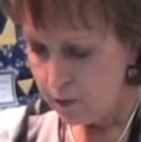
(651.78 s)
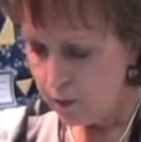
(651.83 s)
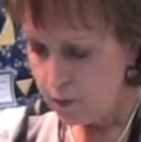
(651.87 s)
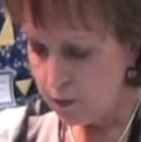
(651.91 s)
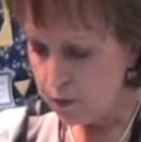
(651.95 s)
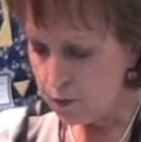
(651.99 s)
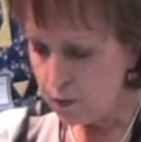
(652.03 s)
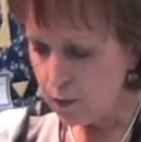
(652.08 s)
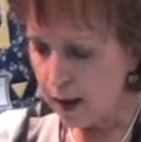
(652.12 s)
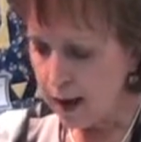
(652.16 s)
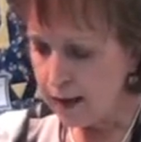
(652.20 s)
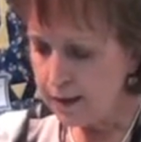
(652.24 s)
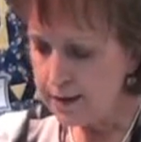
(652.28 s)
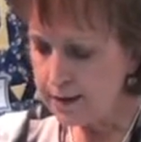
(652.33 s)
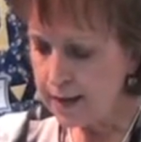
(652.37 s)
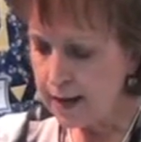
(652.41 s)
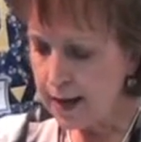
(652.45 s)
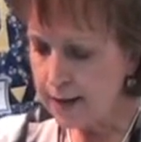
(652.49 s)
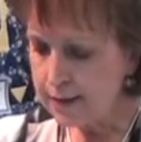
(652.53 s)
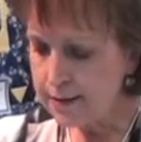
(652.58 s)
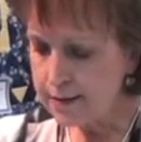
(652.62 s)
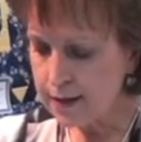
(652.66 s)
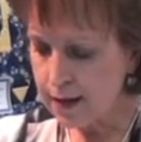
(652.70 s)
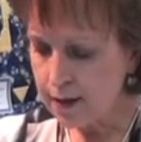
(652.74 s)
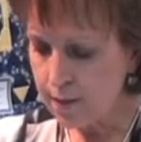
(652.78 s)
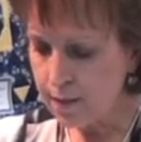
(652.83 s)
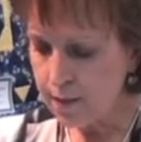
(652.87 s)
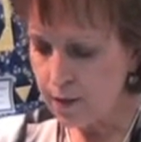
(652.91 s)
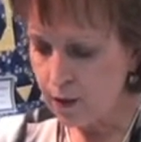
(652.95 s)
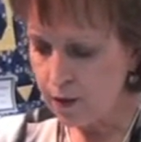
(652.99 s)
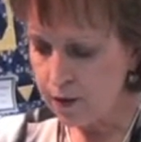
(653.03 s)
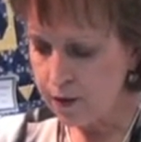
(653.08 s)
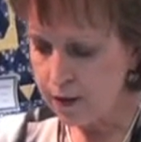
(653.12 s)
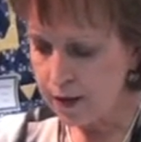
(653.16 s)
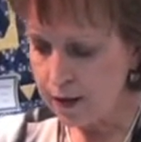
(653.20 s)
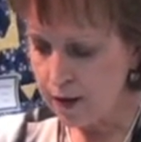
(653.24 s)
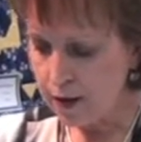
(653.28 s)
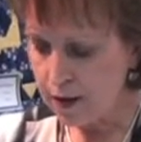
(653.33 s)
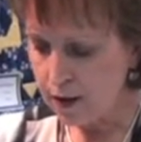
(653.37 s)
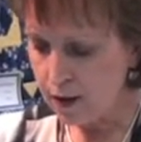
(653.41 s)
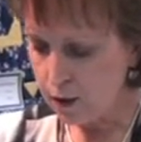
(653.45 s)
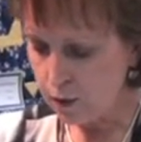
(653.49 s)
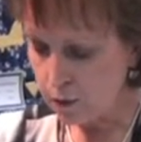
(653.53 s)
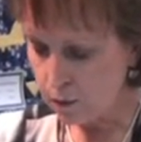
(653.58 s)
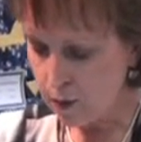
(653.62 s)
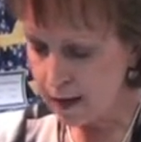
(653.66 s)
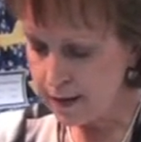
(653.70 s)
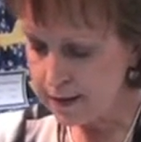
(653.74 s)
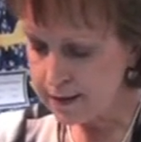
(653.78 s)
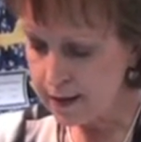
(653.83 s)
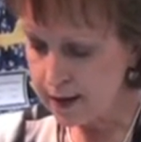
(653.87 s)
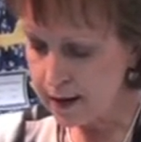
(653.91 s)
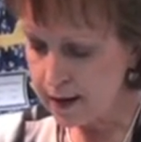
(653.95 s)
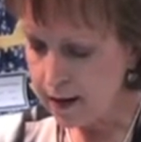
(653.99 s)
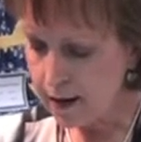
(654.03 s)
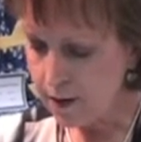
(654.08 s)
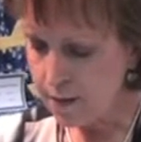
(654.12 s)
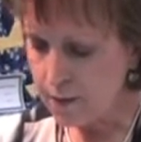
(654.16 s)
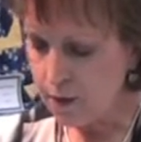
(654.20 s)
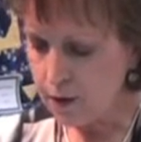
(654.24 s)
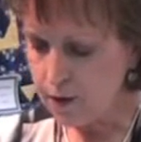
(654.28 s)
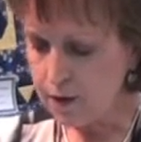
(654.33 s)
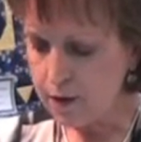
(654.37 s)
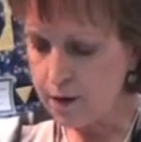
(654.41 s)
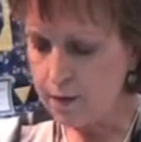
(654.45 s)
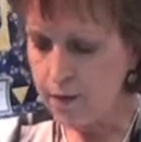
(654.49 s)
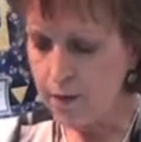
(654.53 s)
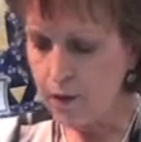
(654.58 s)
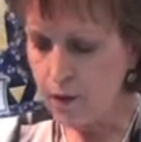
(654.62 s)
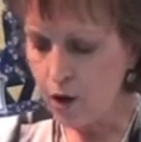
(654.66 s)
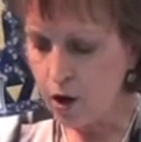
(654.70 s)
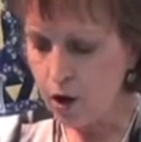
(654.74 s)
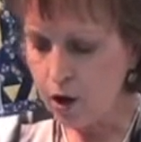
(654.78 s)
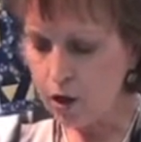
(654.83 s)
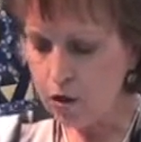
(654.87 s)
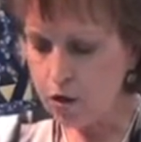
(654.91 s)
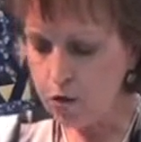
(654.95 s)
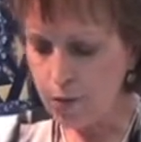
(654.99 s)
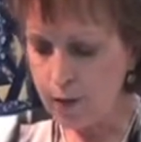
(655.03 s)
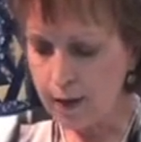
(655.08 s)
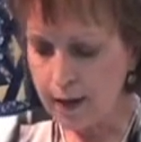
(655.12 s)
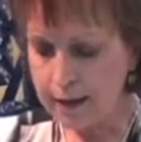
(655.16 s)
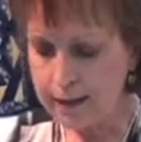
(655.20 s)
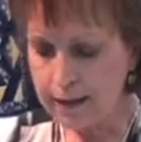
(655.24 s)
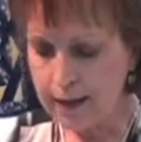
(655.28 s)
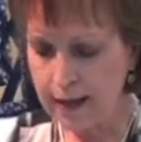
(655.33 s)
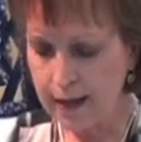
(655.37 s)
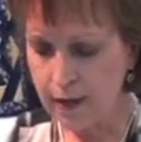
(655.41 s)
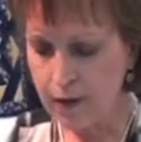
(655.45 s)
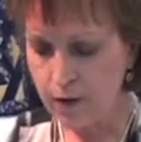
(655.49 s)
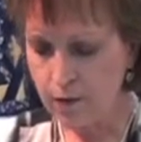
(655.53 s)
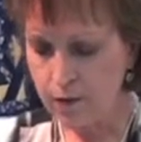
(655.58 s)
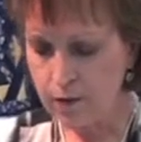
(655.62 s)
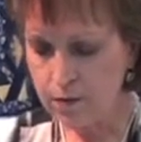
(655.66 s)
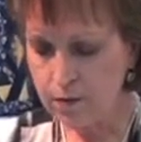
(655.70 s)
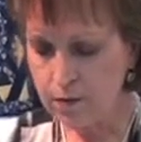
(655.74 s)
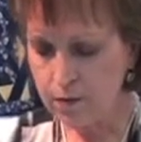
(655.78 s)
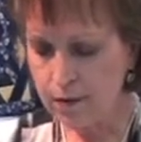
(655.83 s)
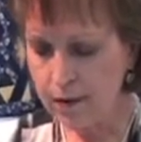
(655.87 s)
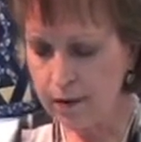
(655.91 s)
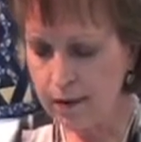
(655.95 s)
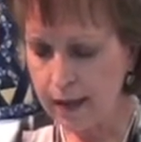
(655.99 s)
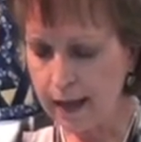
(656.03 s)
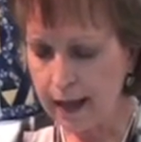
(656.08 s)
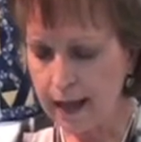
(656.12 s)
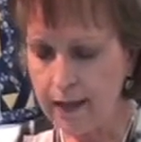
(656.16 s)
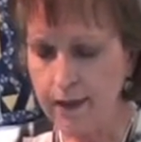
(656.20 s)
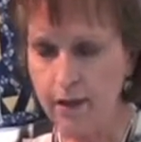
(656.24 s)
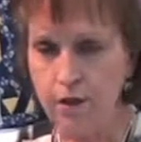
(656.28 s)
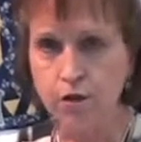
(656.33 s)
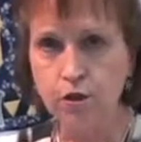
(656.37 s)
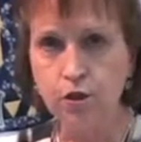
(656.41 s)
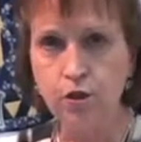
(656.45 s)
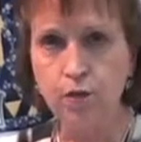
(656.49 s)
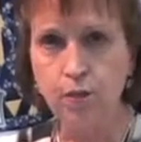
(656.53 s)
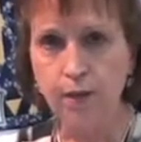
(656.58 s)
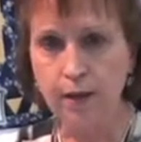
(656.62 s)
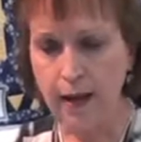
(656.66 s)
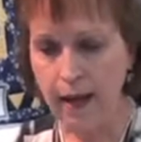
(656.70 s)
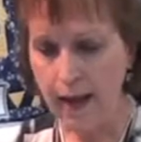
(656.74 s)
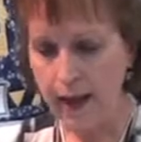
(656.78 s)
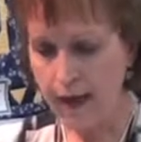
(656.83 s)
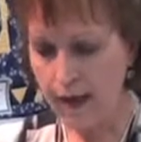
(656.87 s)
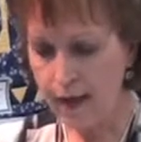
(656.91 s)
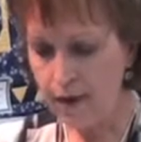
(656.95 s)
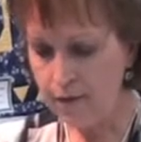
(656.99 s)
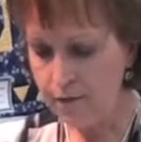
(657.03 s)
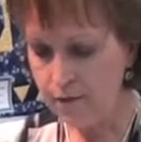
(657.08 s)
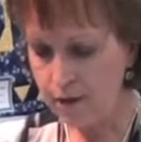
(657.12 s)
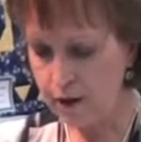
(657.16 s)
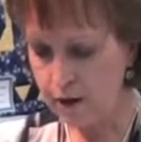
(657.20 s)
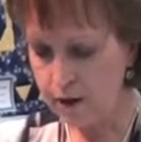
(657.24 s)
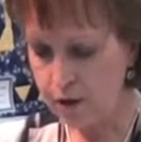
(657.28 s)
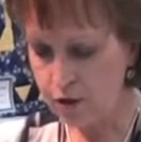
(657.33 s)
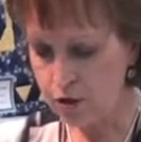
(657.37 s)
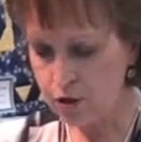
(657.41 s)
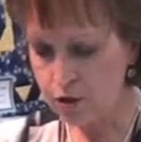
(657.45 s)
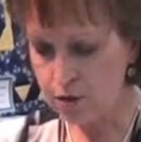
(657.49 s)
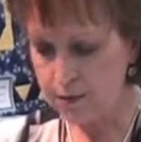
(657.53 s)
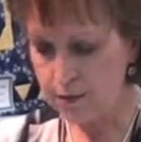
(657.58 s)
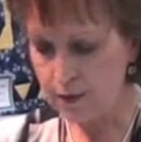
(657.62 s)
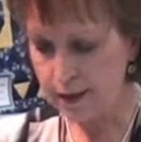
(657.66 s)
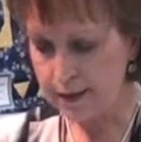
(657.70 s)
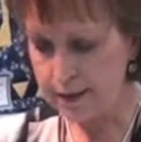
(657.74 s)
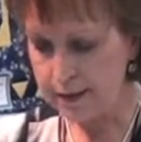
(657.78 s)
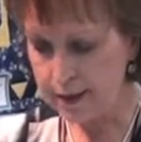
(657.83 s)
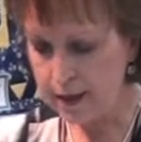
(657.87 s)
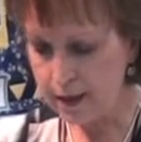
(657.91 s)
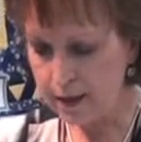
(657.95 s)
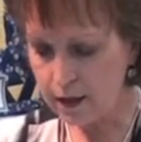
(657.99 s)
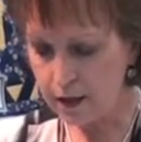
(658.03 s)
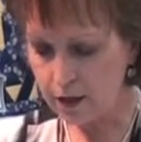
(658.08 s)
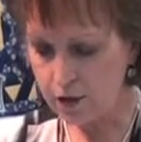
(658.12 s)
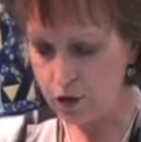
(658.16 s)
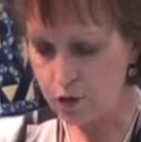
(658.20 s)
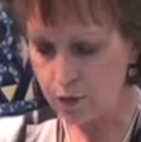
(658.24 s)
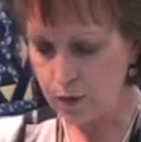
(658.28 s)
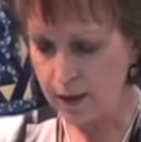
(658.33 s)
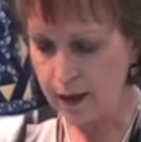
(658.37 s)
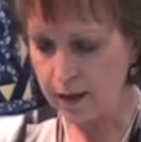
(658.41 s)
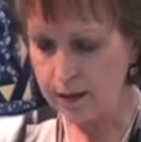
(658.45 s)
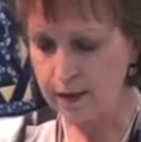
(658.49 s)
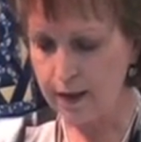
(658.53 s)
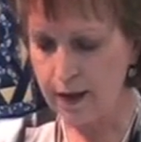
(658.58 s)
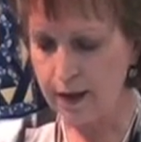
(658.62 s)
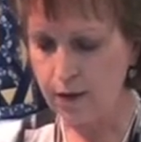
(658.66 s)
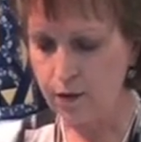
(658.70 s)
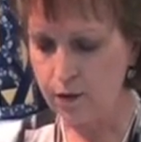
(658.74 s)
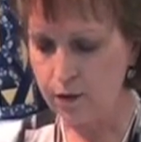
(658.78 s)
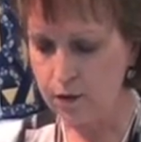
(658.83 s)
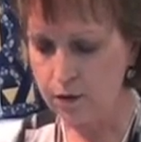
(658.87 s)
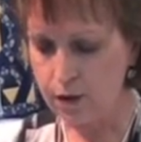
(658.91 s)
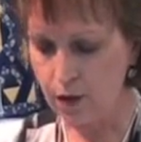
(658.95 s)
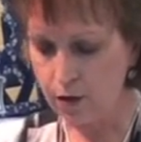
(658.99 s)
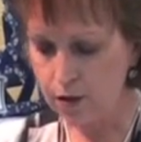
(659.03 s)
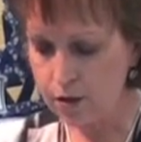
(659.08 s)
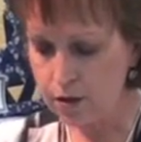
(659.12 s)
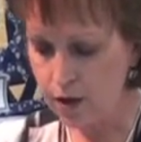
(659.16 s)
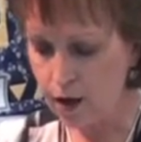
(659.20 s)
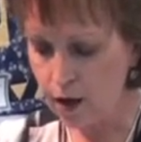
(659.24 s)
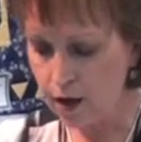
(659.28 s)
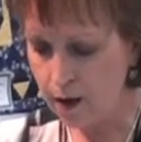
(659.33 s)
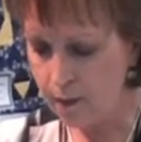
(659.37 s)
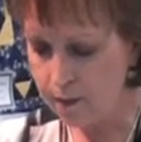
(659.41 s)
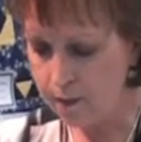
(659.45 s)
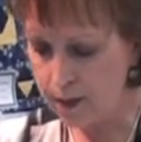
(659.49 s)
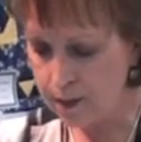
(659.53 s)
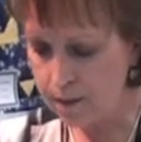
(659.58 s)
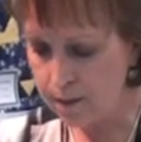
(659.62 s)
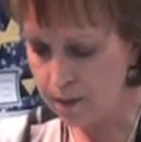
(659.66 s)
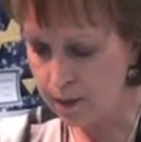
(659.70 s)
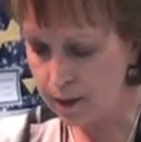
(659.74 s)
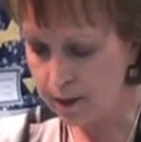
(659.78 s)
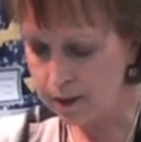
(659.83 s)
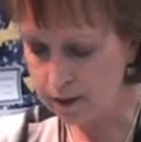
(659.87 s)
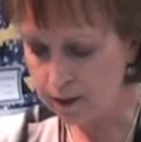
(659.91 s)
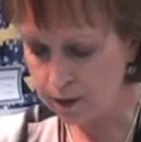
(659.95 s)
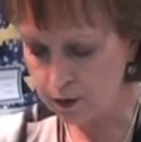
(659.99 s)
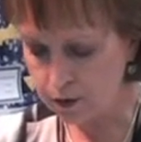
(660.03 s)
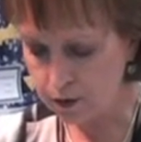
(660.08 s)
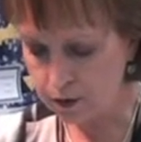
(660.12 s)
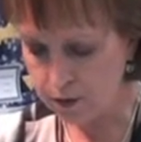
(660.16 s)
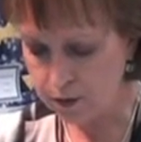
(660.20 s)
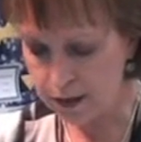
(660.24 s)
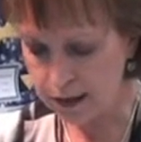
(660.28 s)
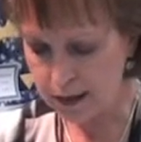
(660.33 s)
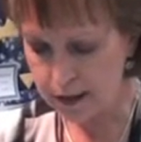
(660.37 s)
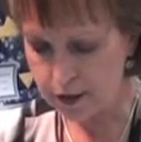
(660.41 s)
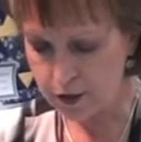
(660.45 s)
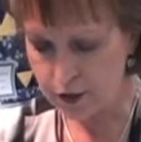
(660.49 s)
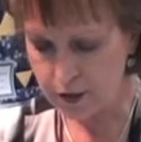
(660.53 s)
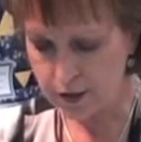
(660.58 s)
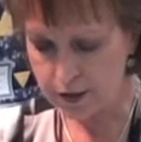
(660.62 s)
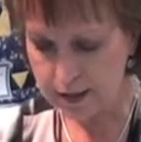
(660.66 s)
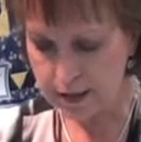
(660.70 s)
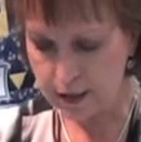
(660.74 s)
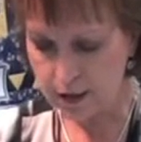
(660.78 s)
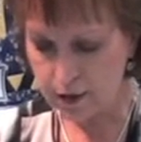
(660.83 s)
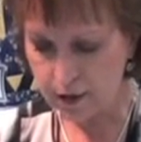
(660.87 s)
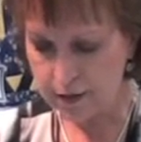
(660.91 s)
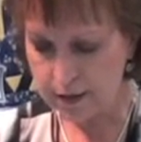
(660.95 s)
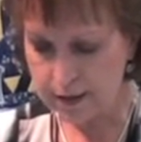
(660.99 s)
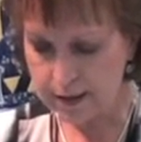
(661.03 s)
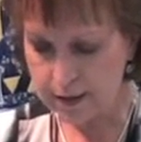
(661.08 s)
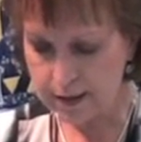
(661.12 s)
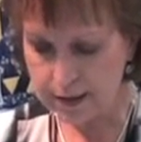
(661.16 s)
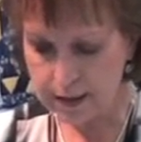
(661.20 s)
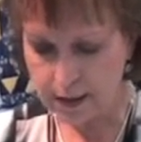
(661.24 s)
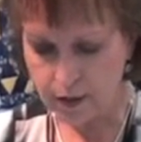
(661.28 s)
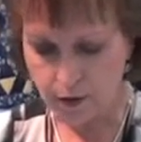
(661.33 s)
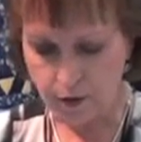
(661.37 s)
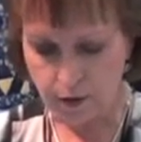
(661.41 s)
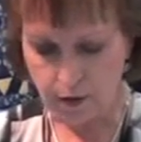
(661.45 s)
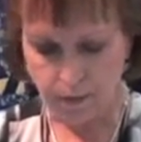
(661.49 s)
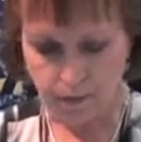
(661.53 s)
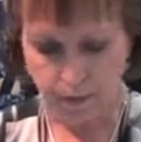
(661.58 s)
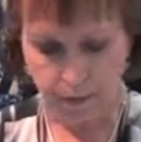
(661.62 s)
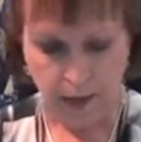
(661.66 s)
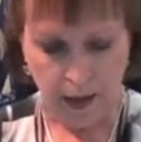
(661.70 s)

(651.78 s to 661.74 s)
With right side up on the large rectangle, lay the 2.5 inch by 10 inch rectangles on top and butt the little edges here in the center.